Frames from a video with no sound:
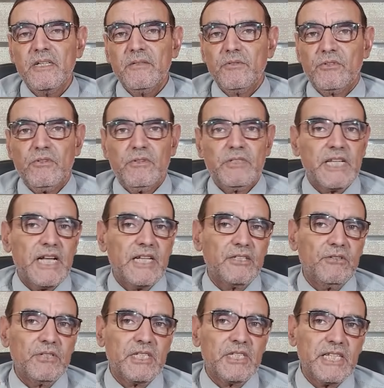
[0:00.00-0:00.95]
because at
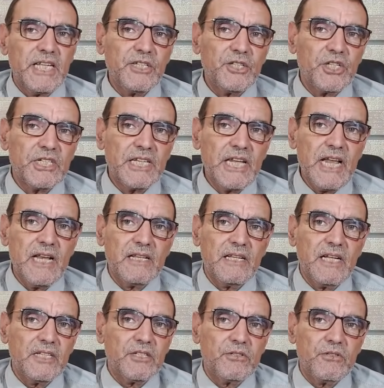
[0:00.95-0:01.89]
the stage cell
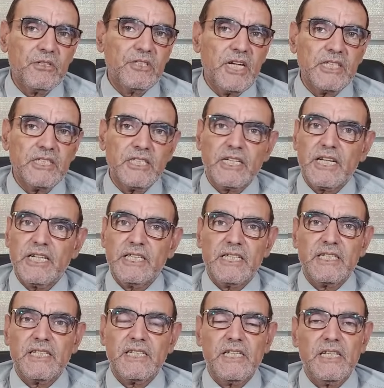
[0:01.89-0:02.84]
that the doctor
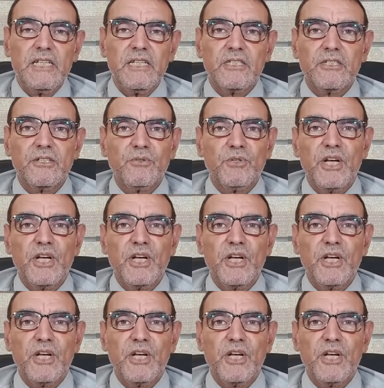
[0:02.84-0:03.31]
cannot see it,